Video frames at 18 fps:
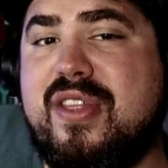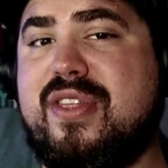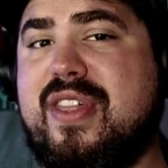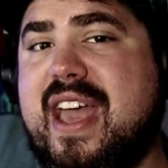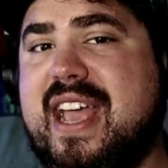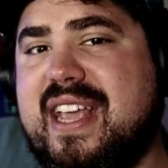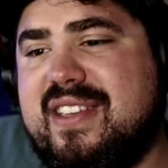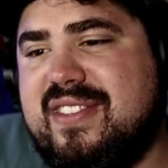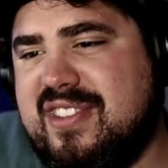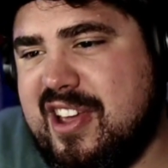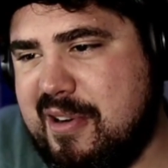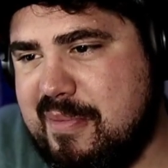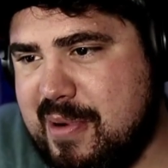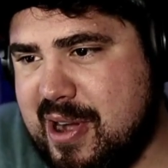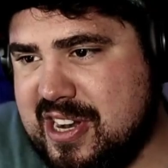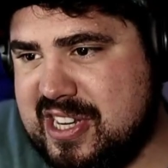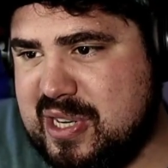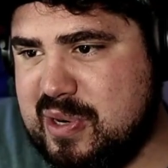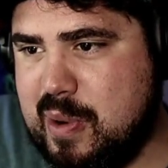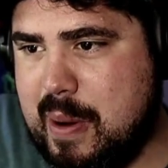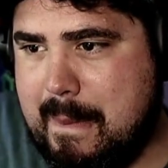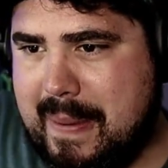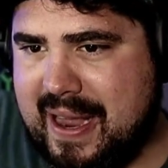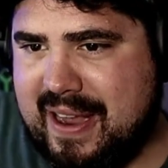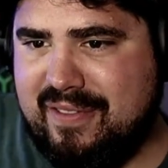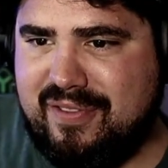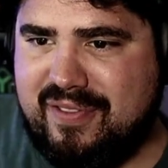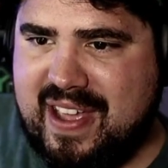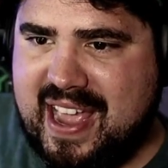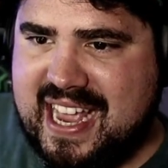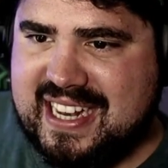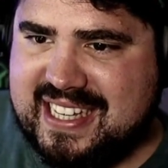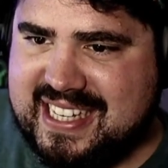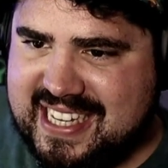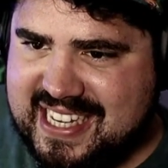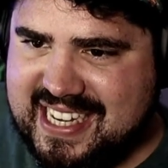Thank you so much to a big
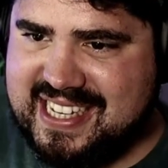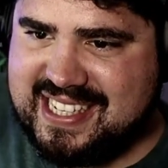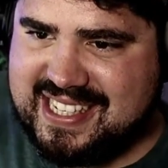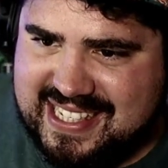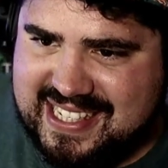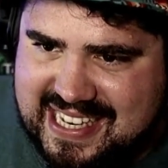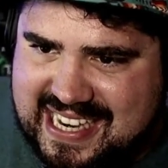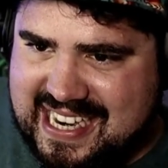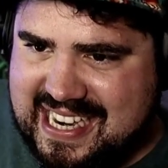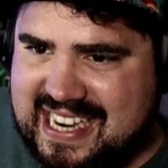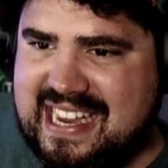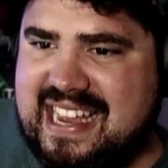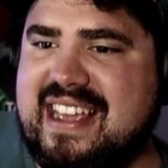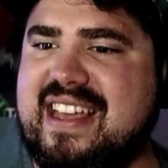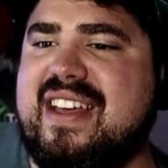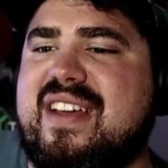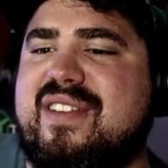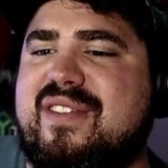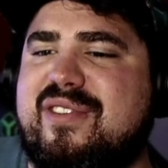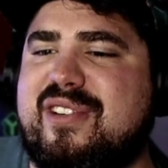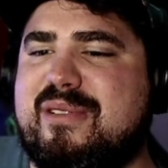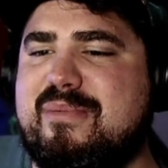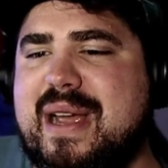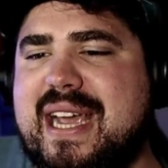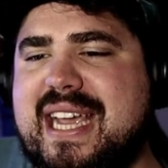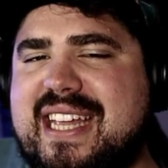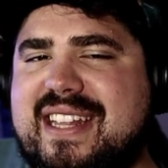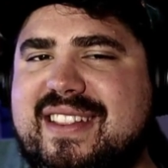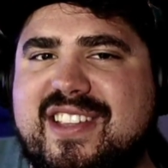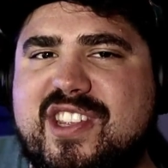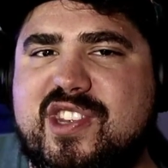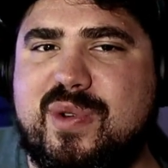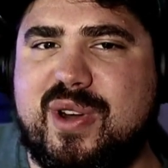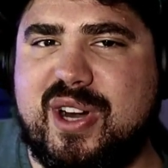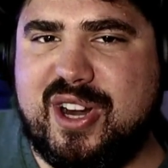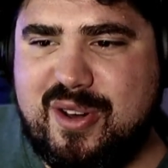fan TC for making
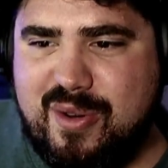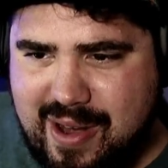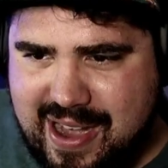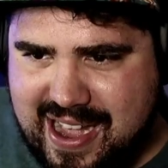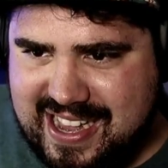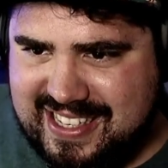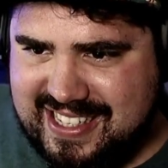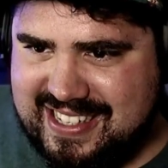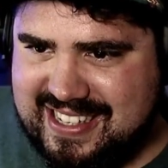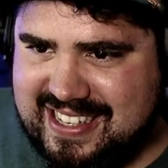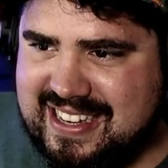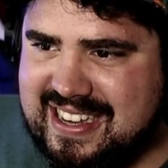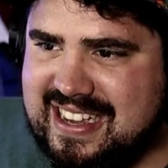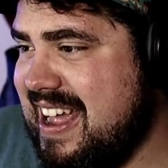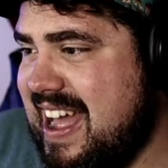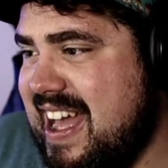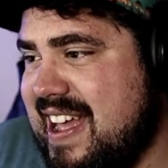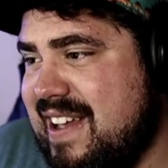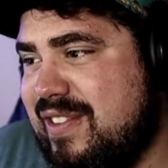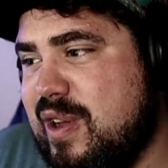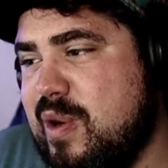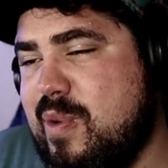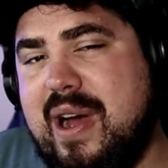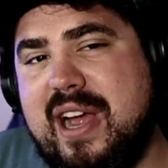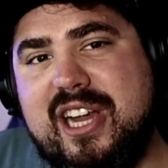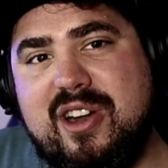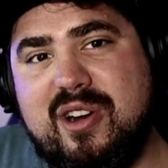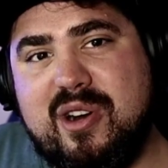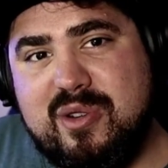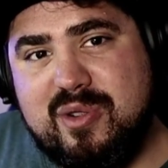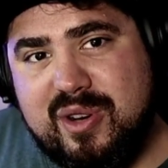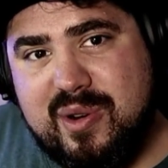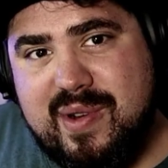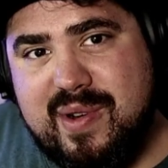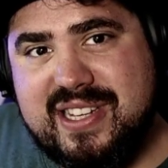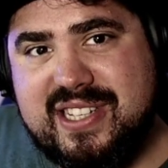this request. Yeah, if you want your own
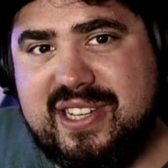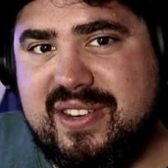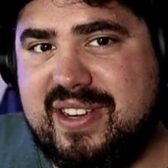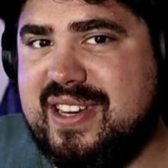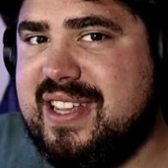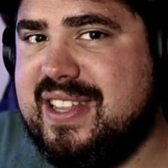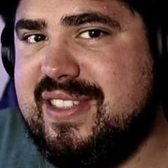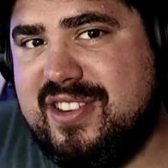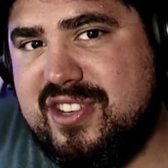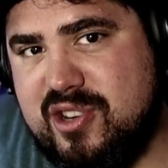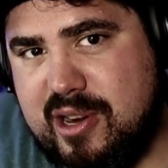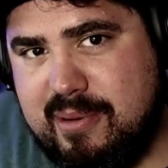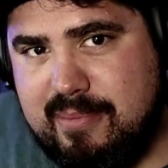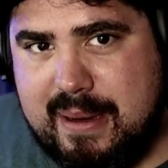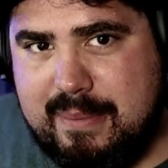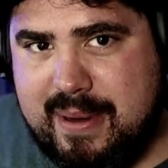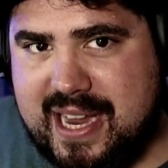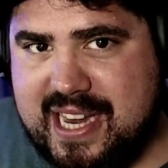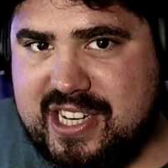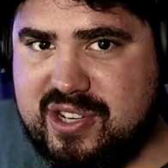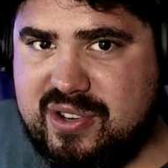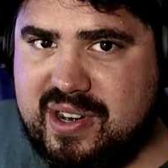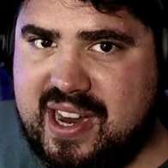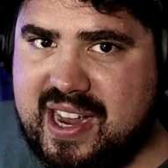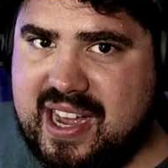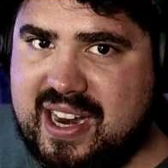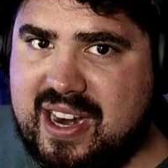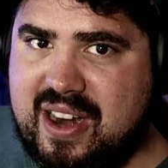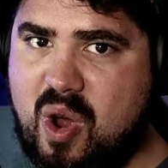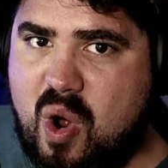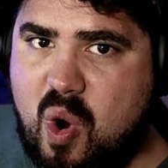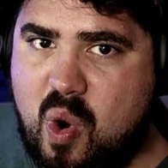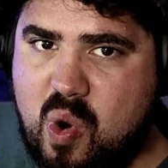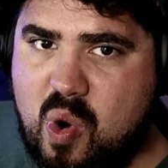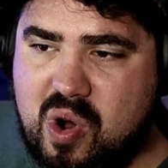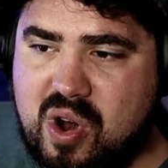request, you can either join my
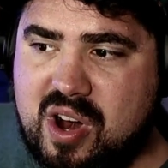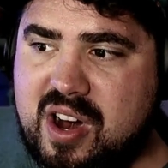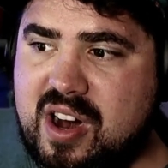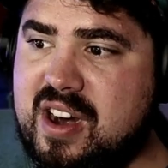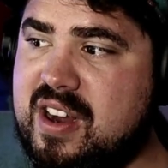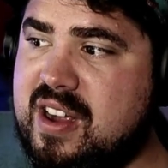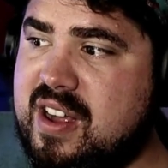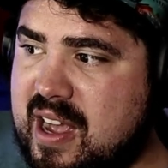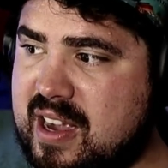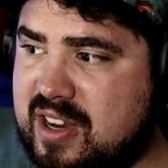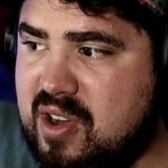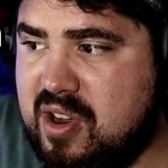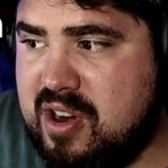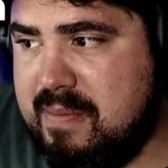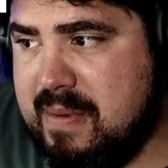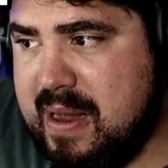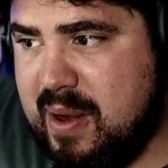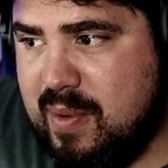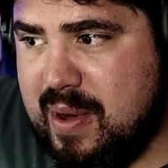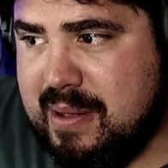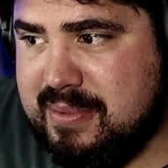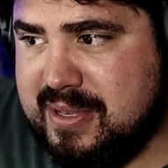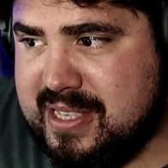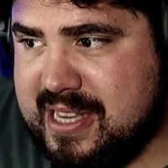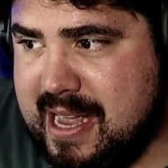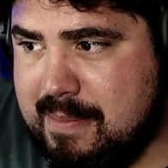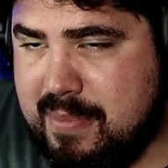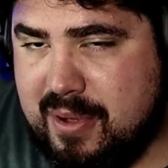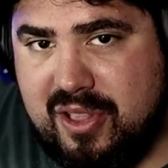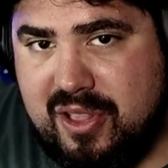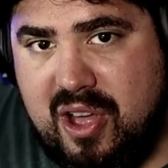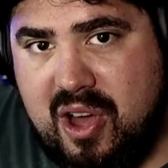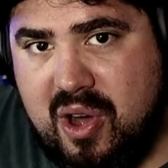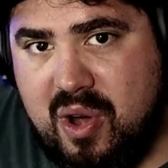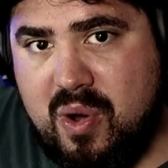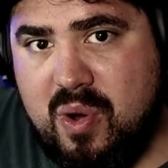Patreon or go to my website
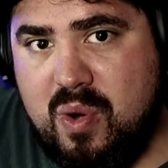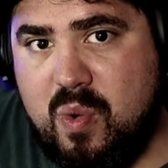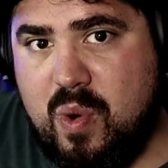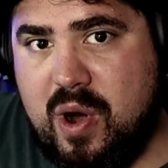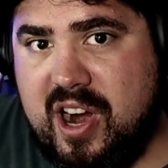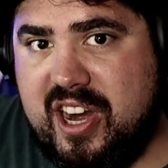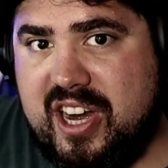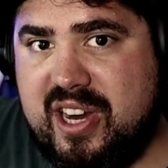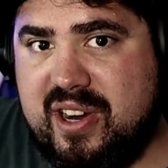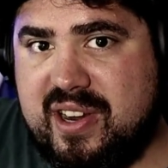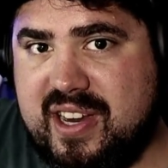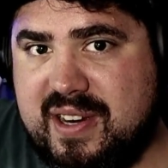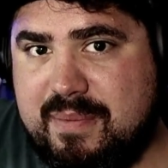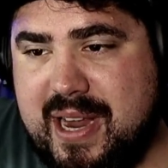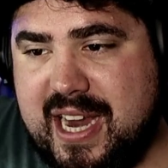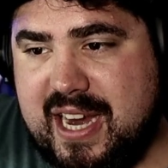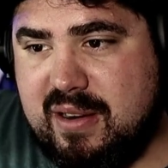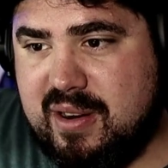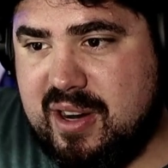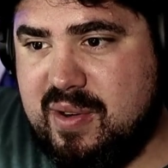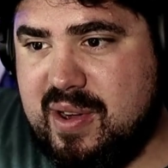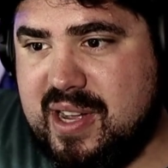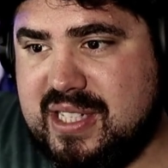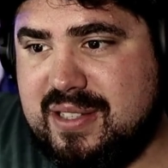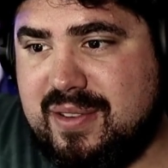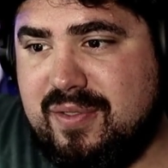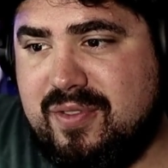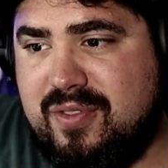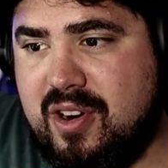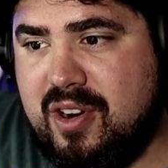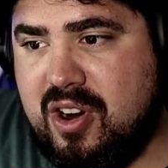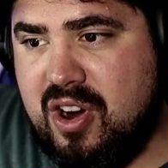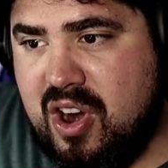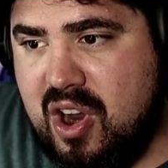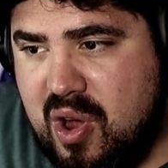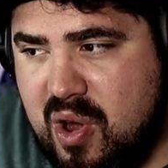below where you can make requests
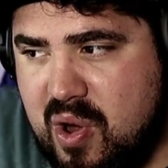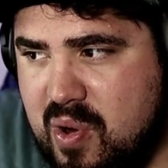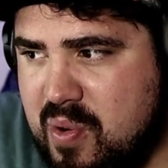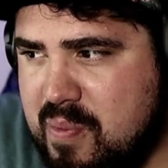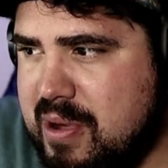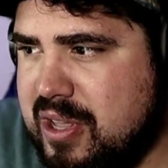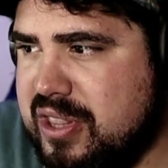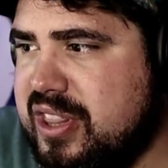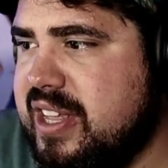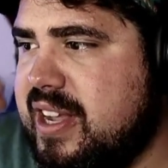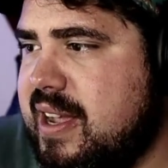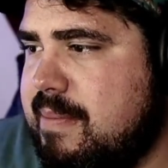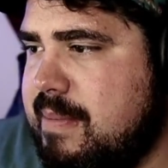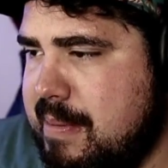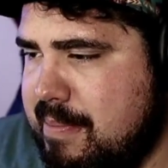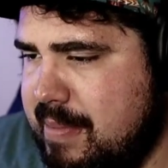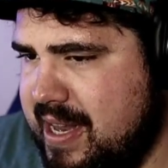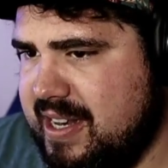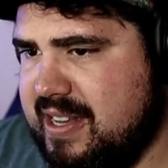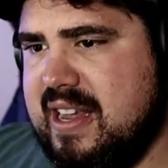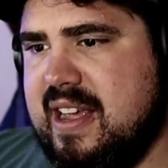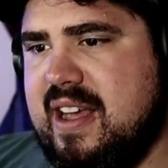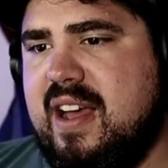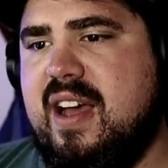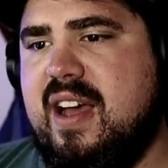for no monthly commitment.